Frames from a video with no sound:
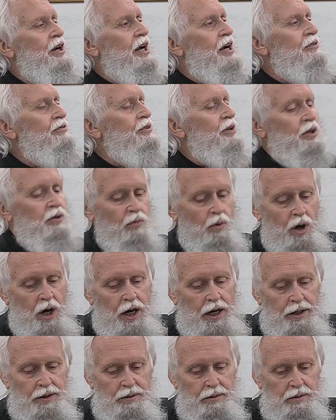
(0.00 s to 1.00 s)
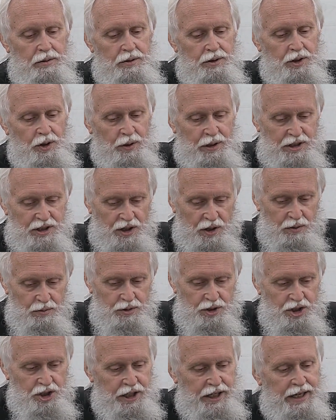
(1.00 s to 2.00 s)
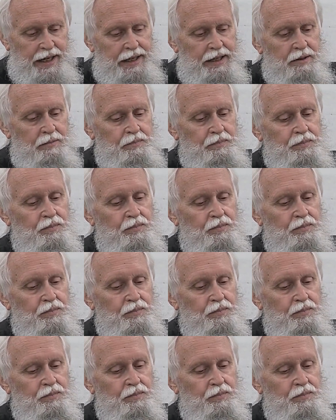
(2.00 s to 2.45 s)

every one to his own city.